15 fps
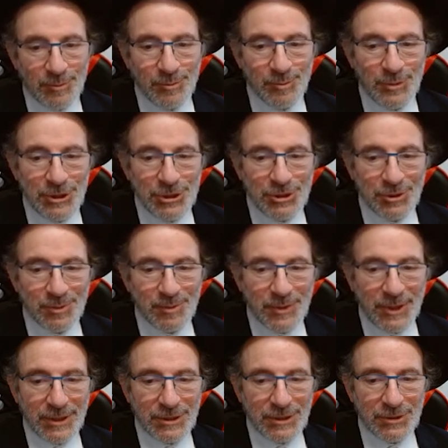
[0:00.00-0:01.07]
bishop
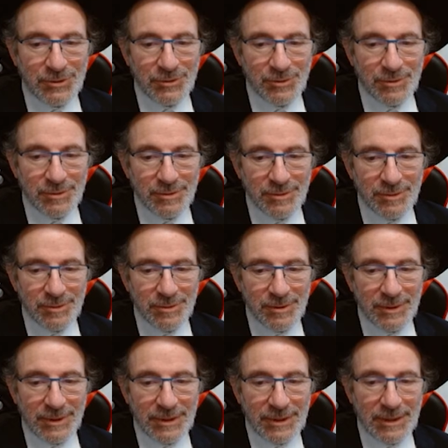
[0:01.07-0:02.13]
h2,
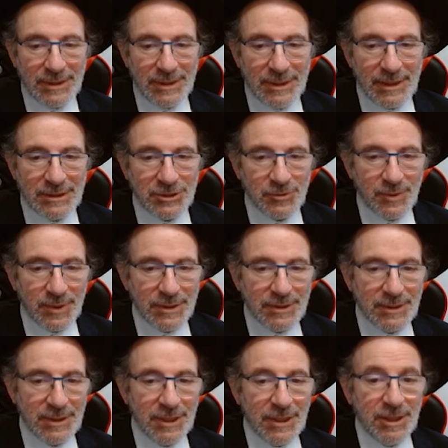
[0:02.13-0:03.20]
king h1,
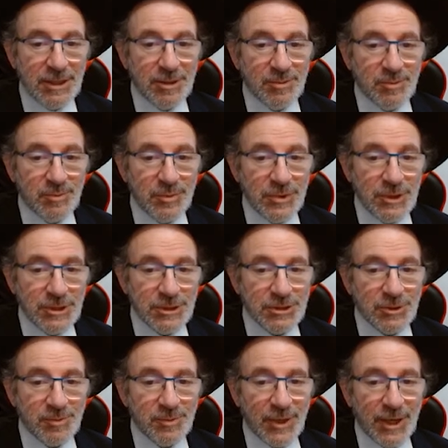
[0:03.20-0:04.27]

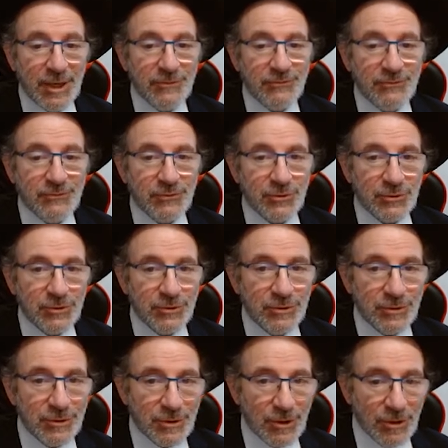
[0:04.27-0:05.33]
bishop f4,
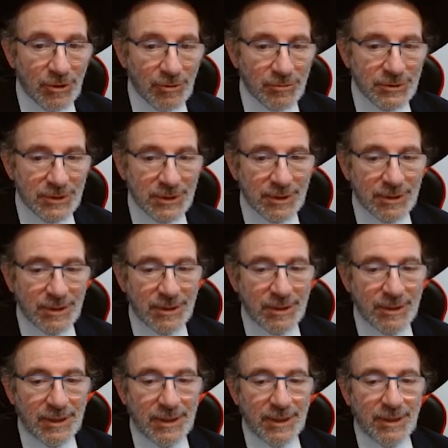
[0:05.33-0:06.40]
closing
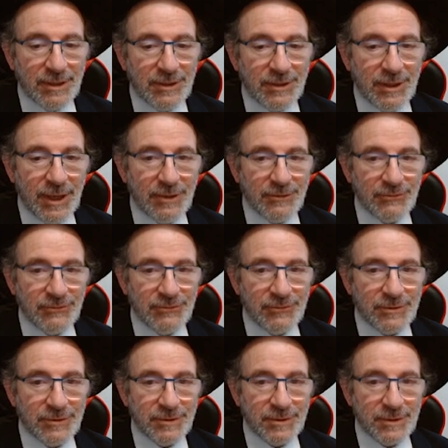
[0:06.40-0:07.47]
the f
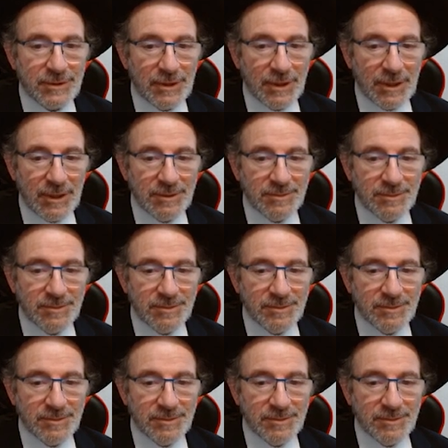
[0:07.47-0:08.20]
column,